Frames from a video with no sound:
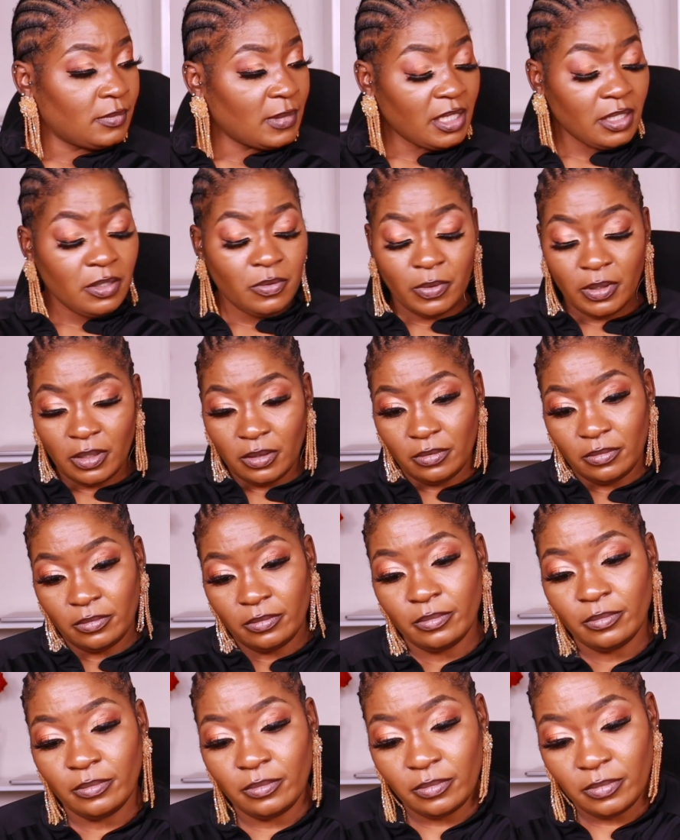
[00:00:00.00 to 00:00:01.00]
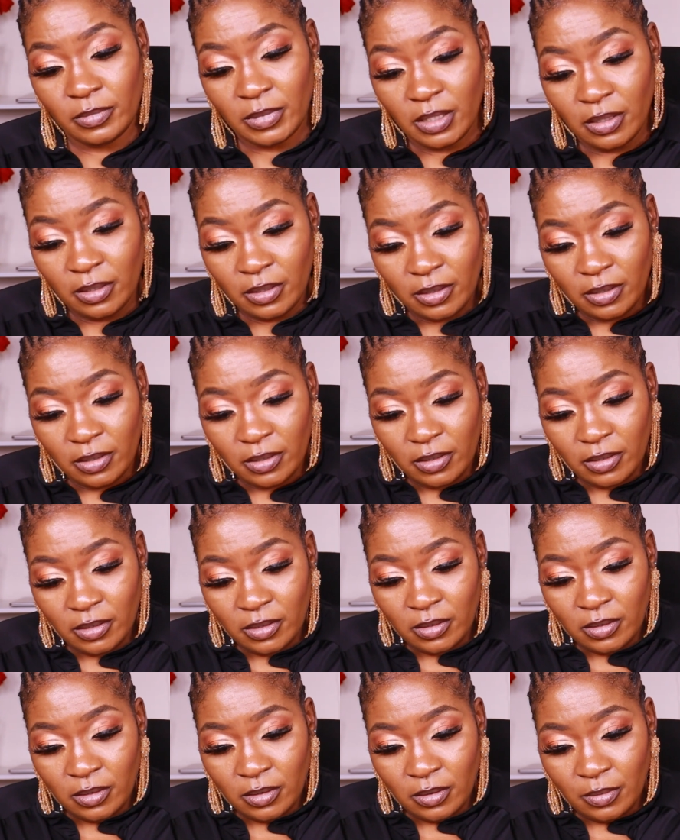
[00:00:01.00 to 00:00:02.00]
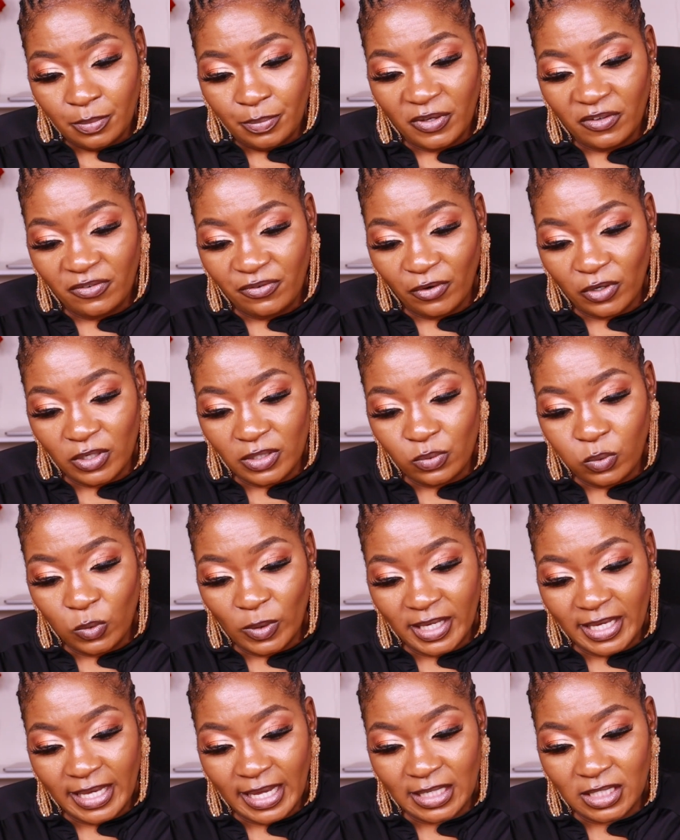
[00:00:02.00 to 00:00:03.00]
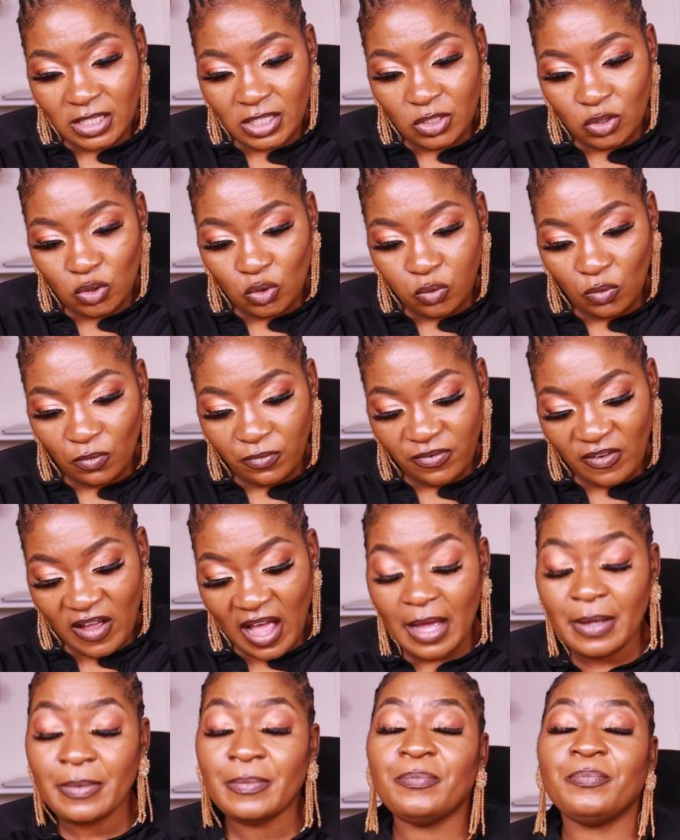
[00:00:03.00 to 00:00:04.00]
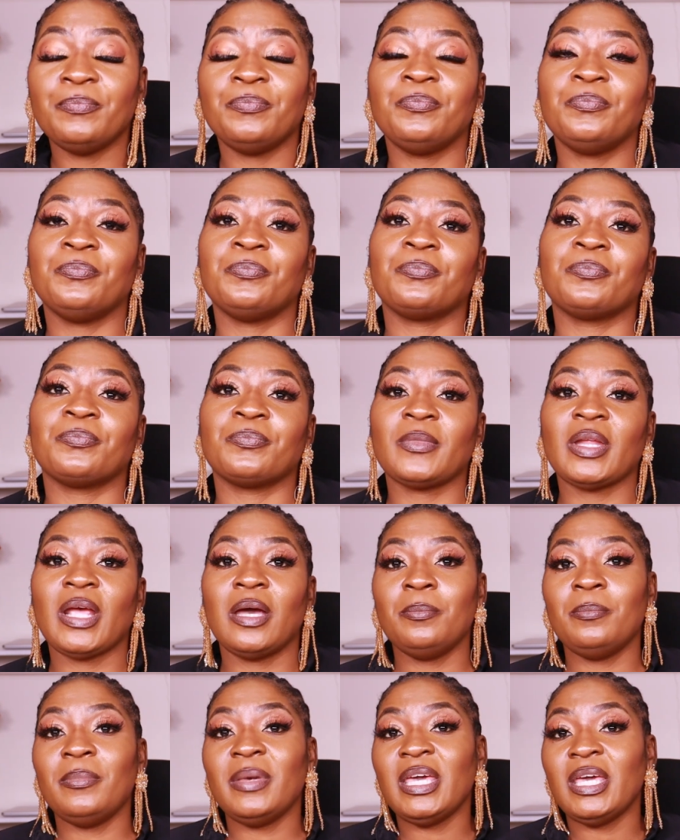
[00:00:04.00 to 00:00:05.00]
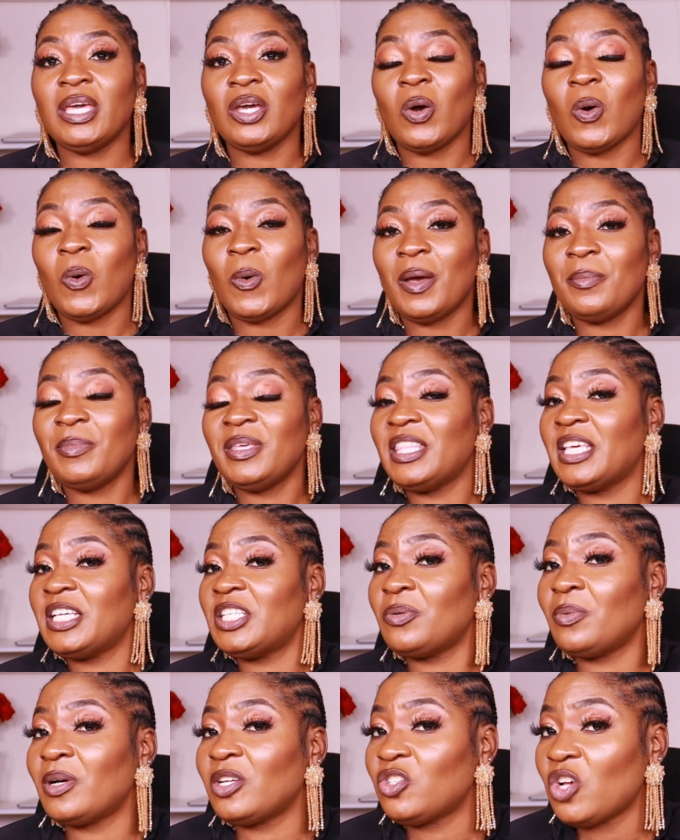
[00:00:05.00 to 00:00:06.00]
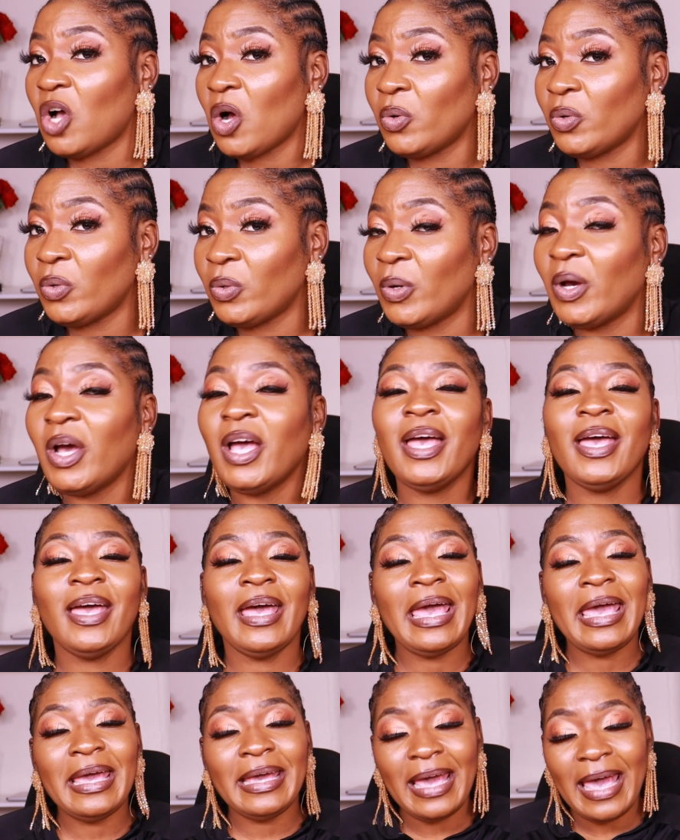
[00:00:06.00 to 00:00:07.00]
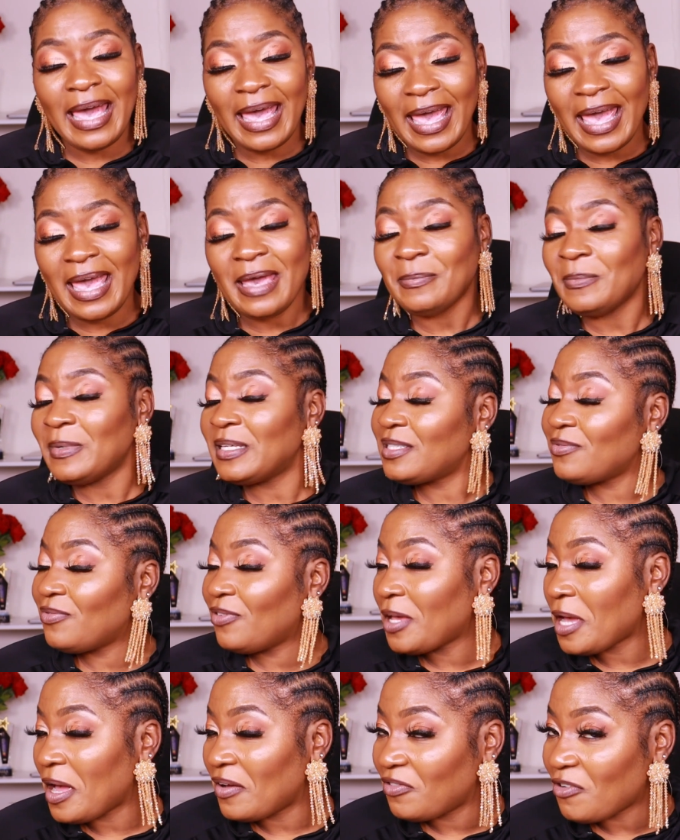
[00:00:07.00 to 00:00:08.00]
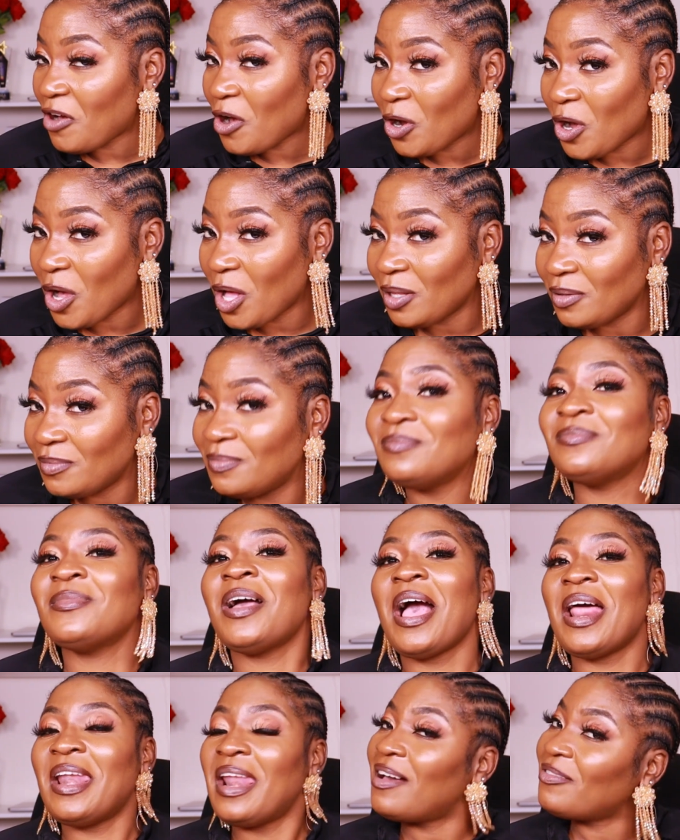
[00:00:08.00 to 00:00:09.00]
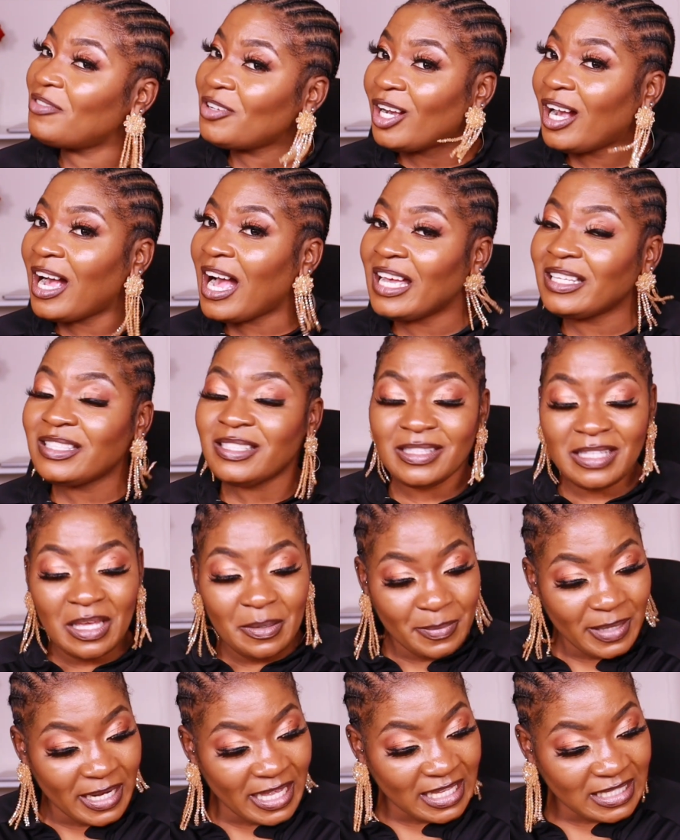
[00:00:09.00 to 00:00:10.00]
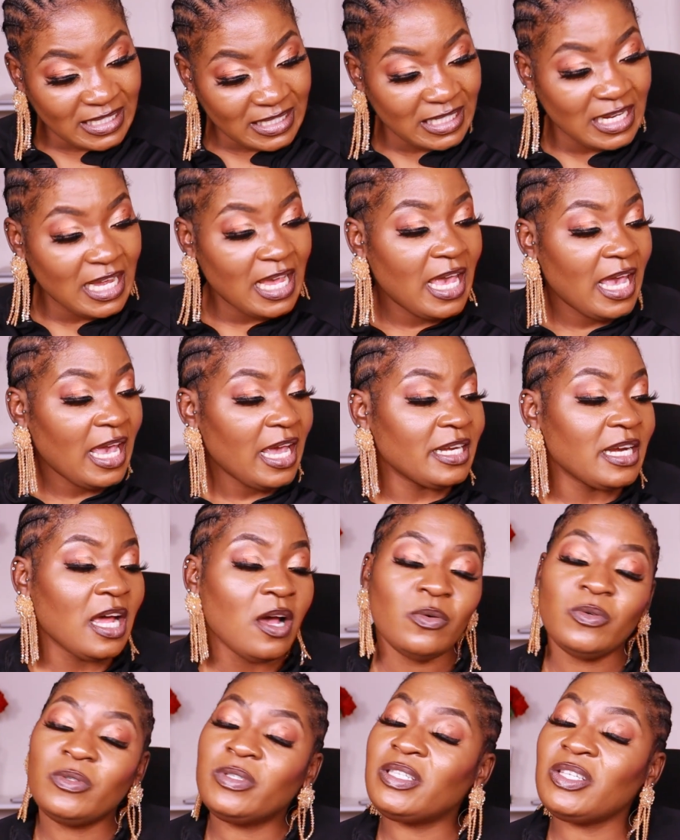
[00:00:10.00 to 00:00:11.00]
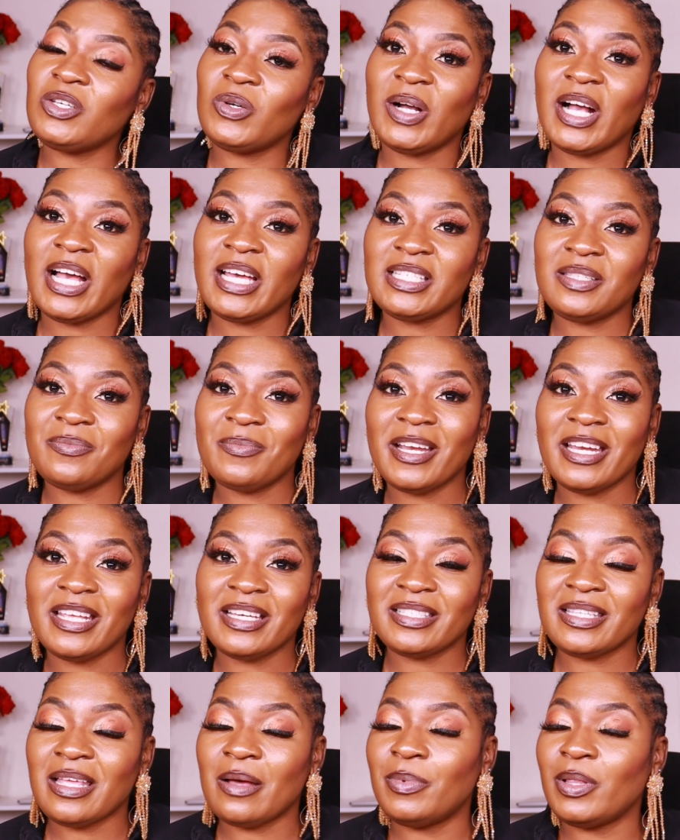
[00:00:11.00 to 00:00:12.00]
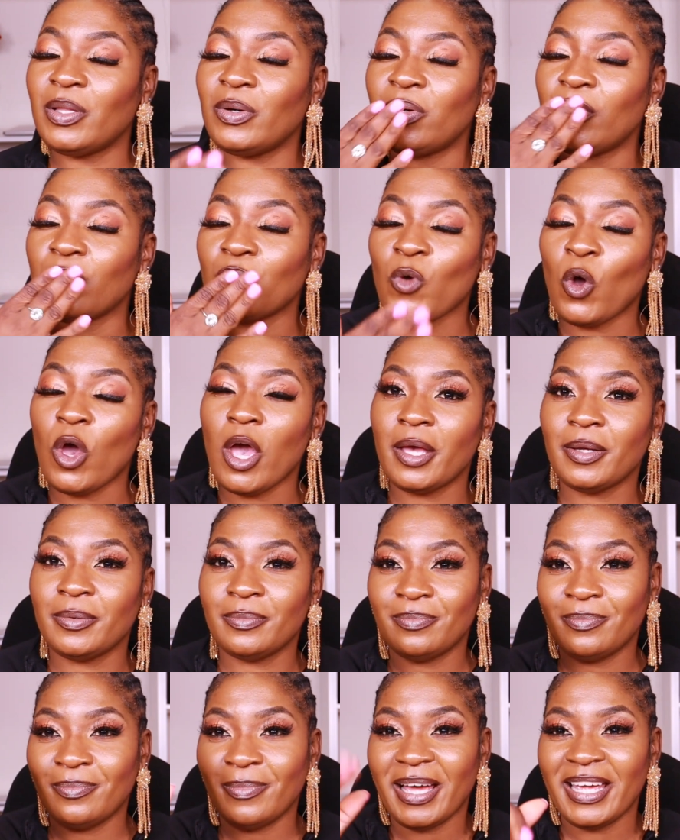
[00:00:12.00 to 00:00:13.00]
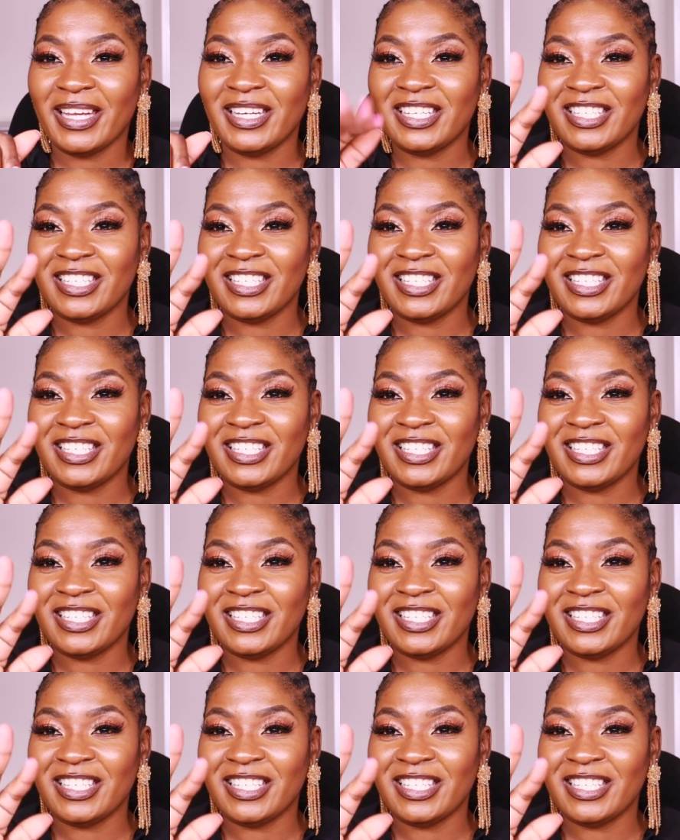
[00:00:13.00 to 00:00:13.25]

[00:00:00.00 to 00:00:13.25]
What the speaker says: Anyway, before we get too far, me, Owamie Nechiba Zauru, aka Miss Fia Foko, I love you guys, stay blessed, and I will see you guys in my next upload. Bye,